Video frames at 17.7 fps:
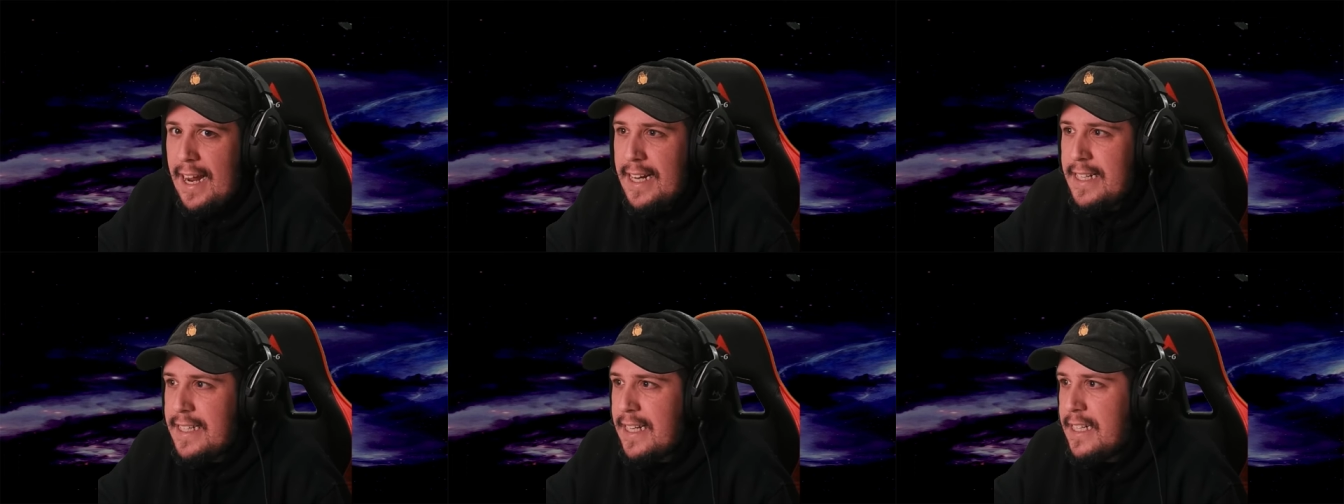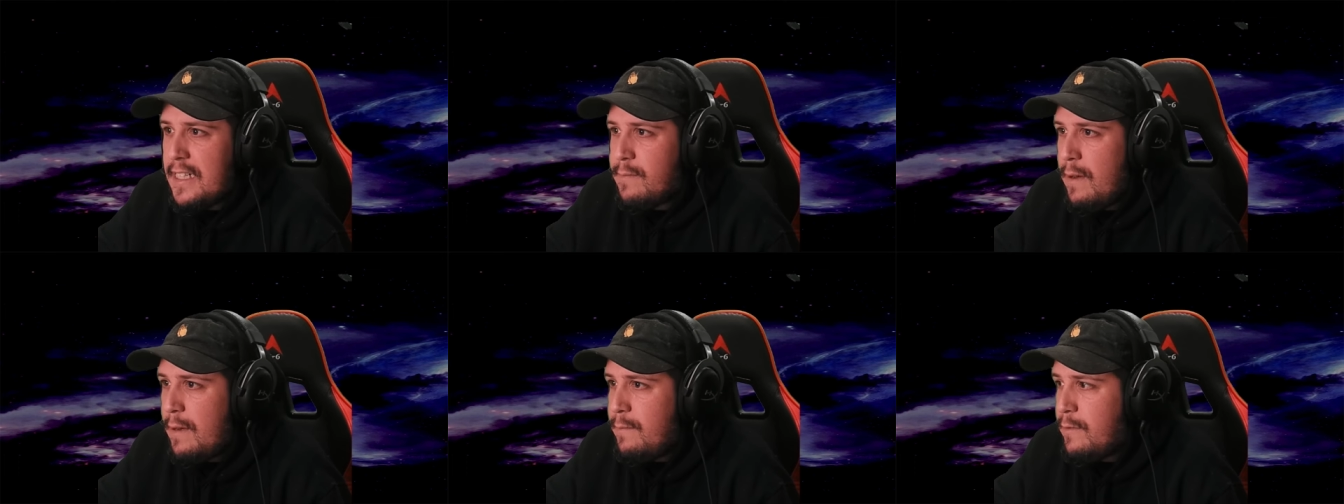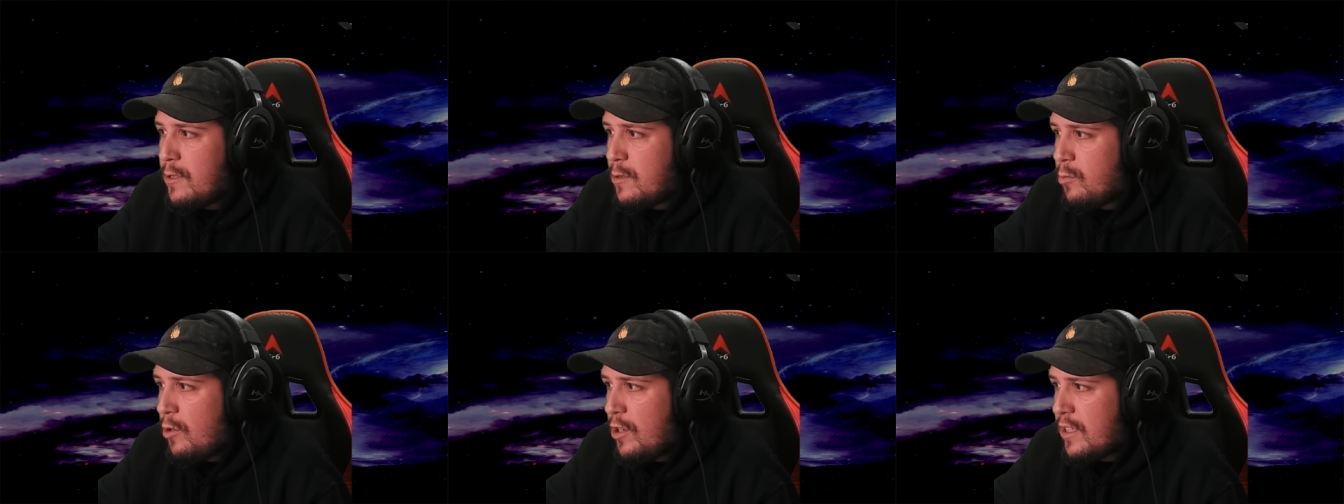ATEEZ
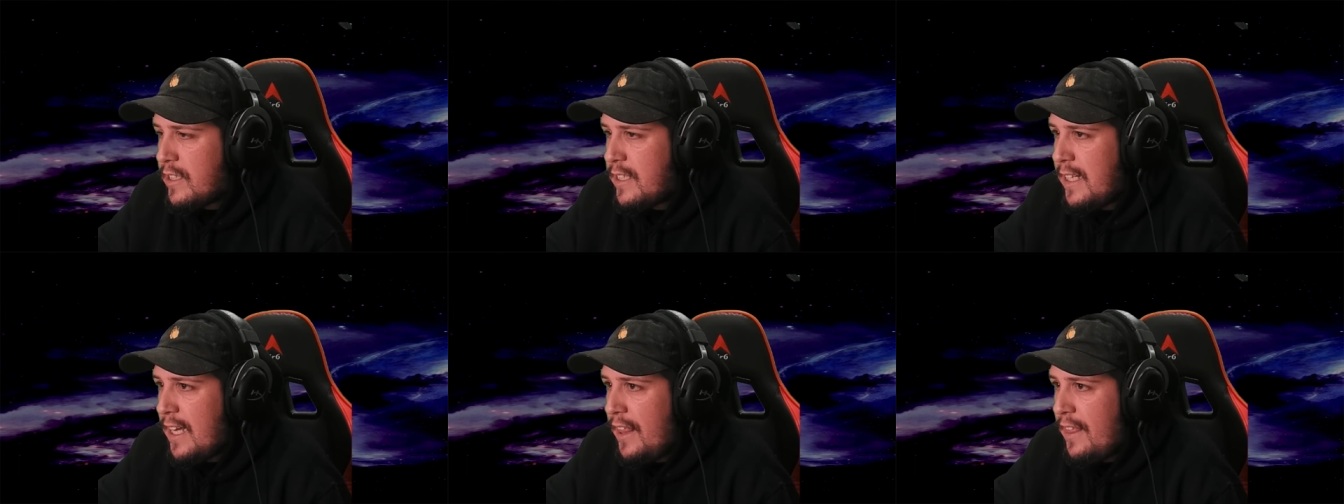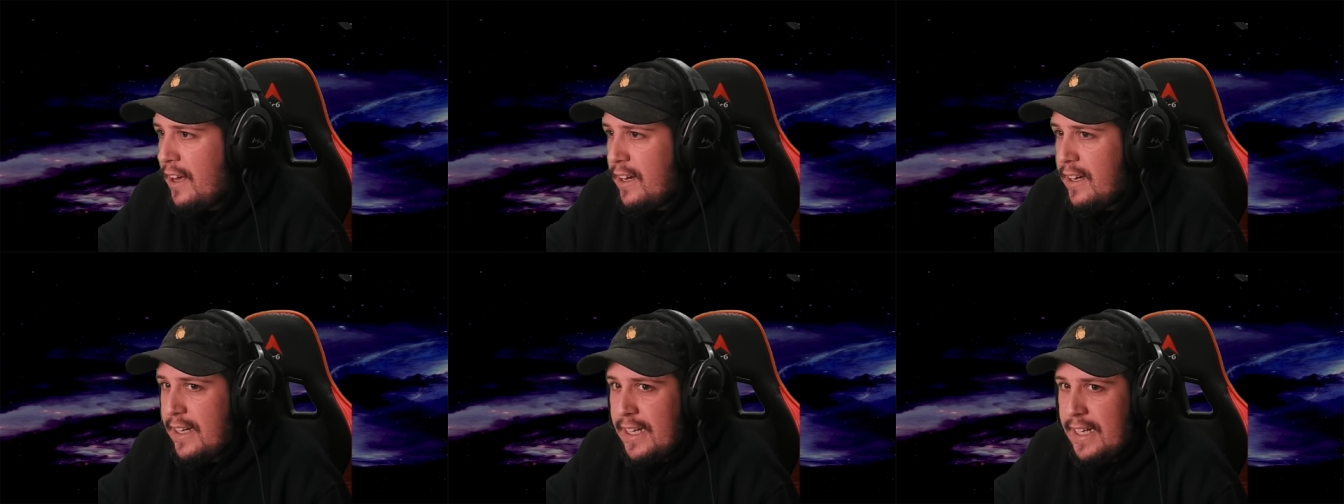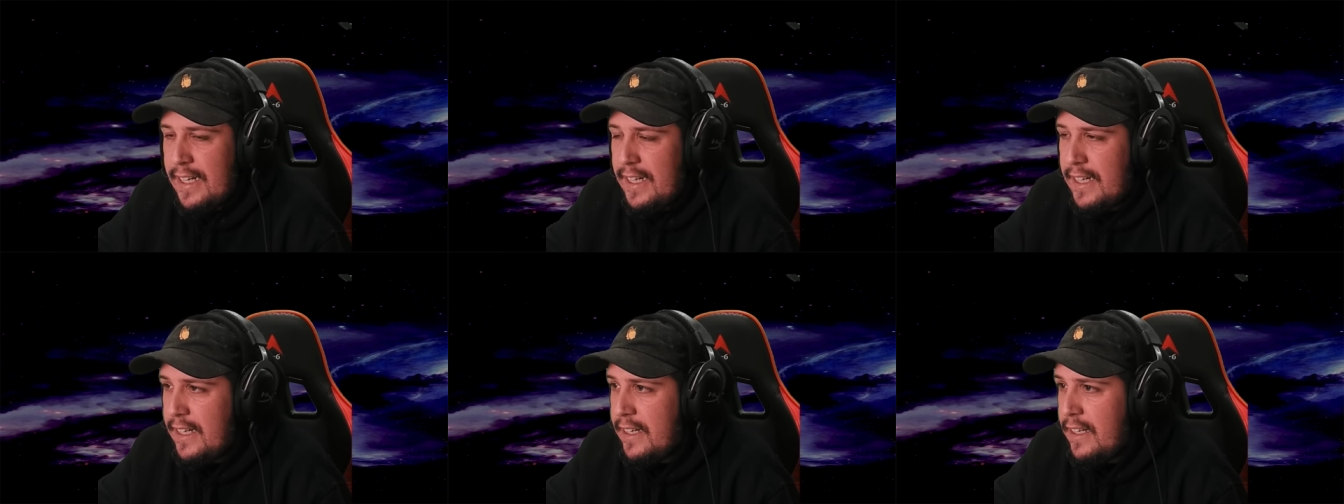members worked together
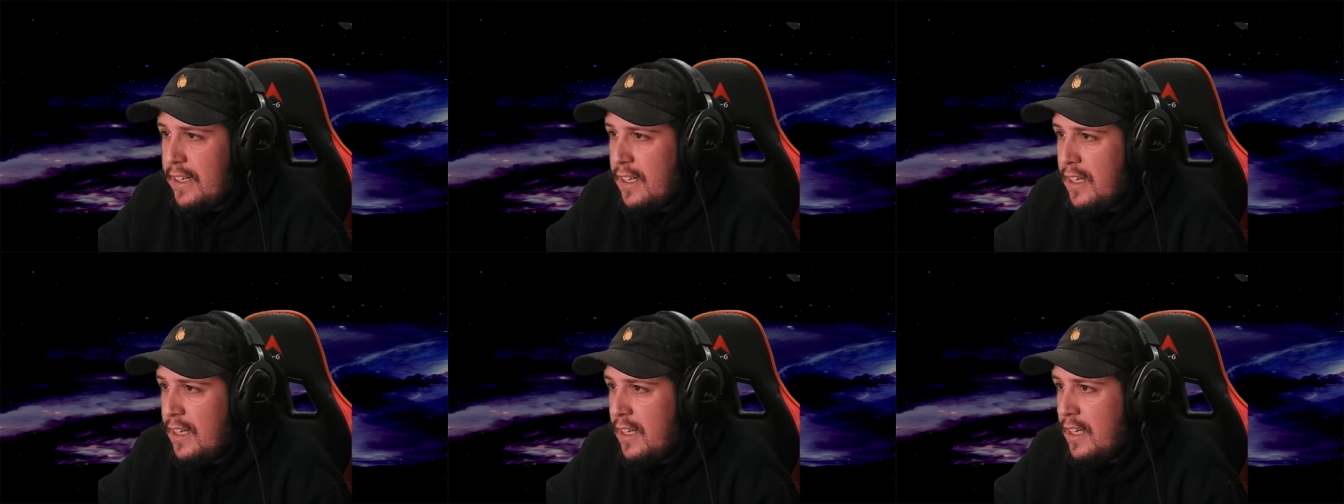in